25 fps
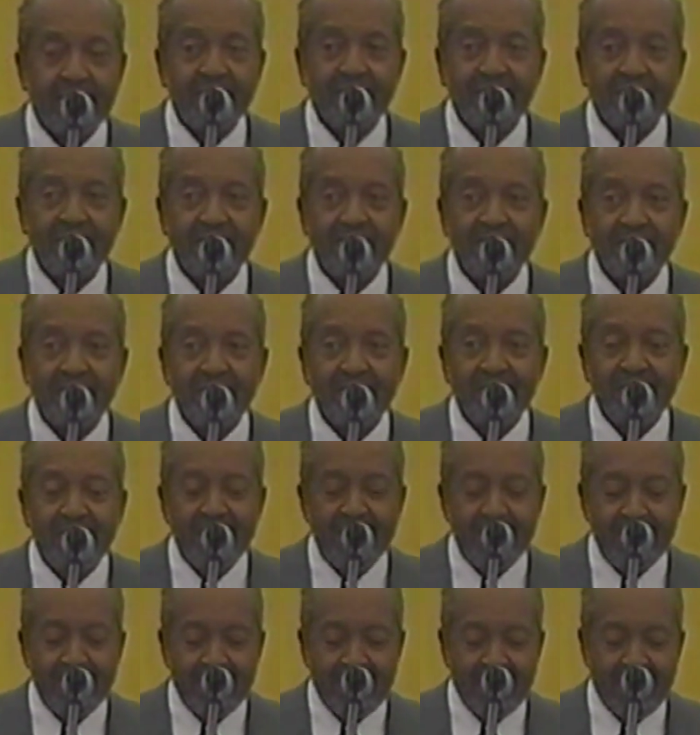This is
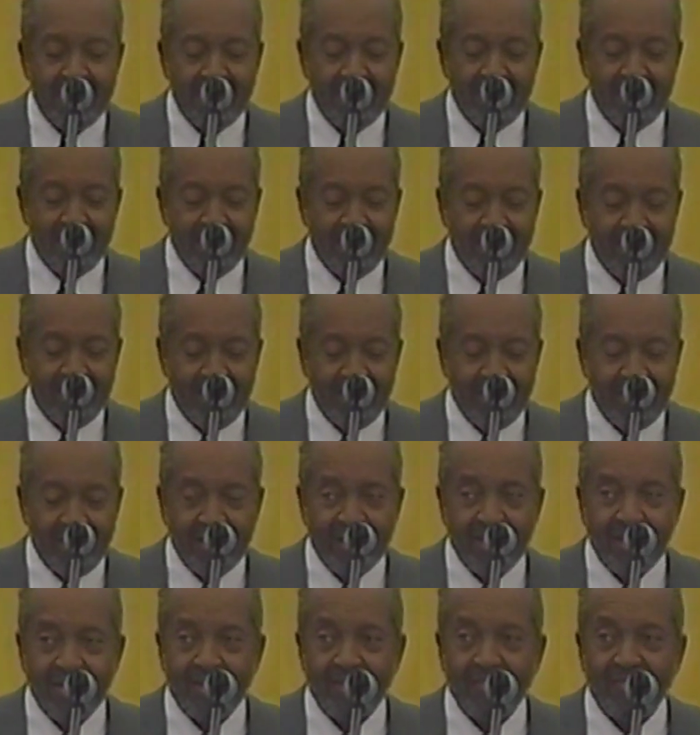indeed
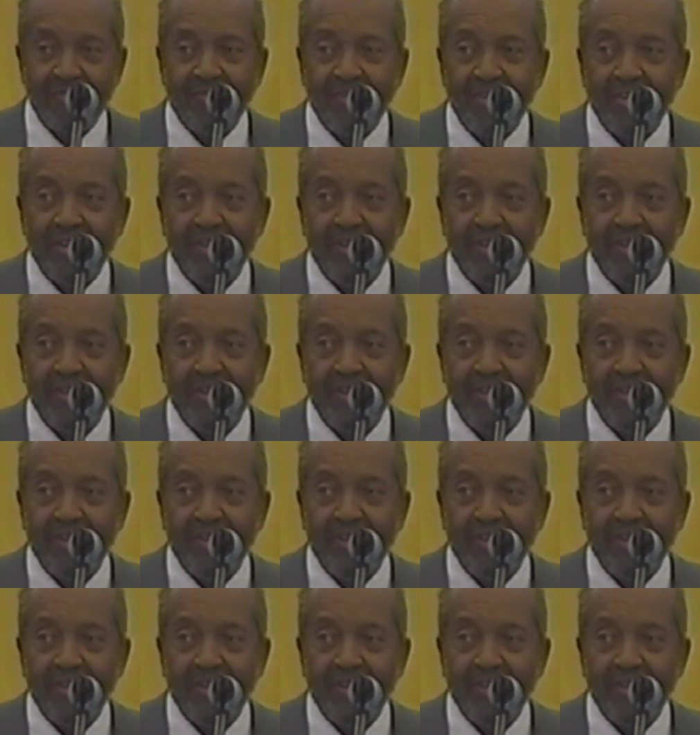a